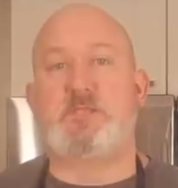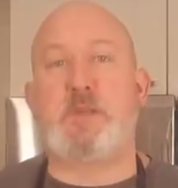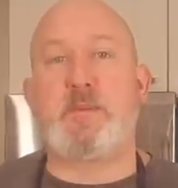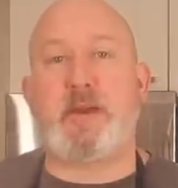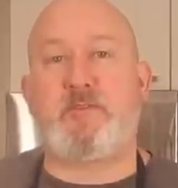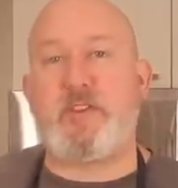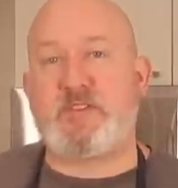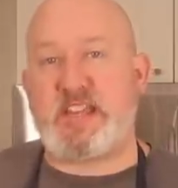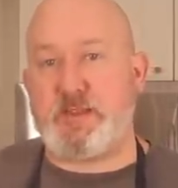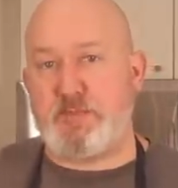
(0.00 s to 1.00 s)
It's been about
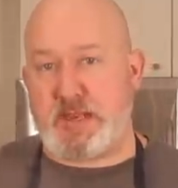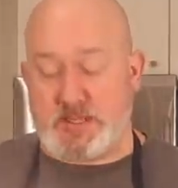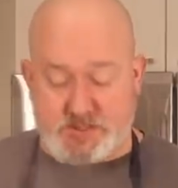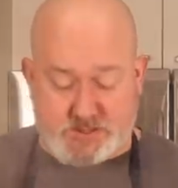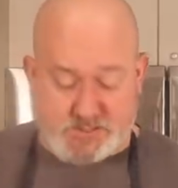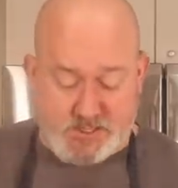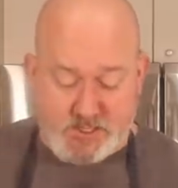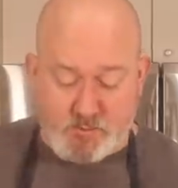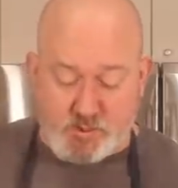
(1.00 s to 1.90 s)
15 minutes.